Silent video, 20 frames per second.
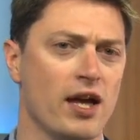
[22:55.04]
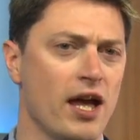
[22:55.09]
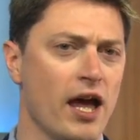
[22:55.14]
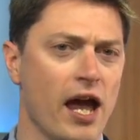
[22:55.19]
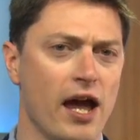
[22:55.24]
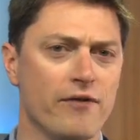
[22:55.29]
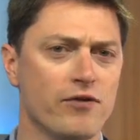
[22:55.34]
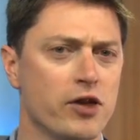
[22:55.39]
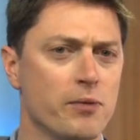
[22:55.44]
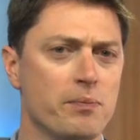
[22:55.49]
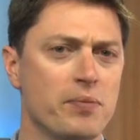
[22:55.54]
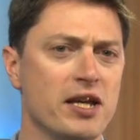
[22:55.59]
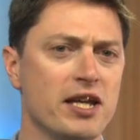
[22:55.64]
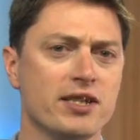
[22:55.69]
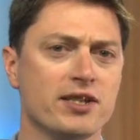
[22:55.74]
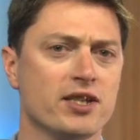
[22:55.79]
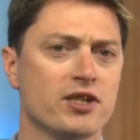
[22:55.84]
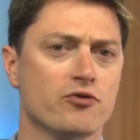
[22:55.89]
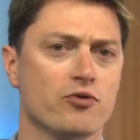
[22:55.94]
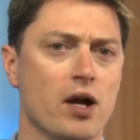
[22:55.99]
If the
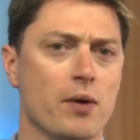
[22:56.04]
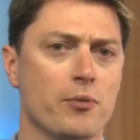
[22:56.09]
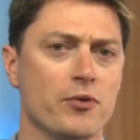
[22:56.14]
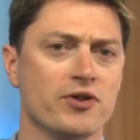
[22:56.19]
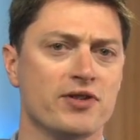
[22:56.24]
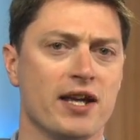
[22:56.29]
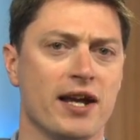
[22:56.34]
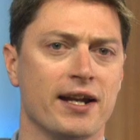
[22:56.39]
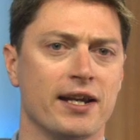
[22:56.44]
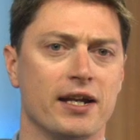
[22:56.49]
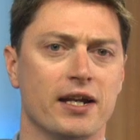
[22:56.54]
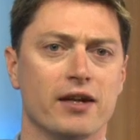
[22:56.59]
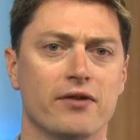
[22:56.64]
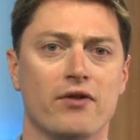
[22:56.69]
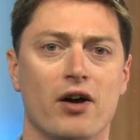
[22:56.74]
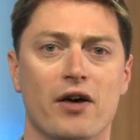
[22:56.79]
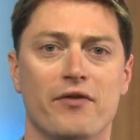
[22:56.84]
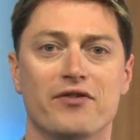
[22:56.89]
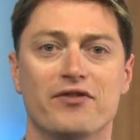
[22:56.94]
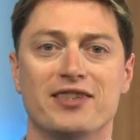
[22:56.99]
beast is
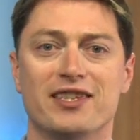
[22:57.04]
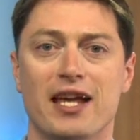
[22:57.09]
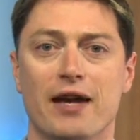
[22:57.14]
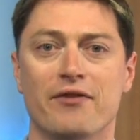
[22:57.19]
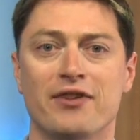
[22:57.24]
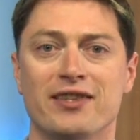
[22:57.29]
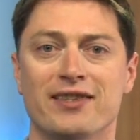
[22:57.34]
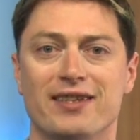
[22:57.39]
representative of seven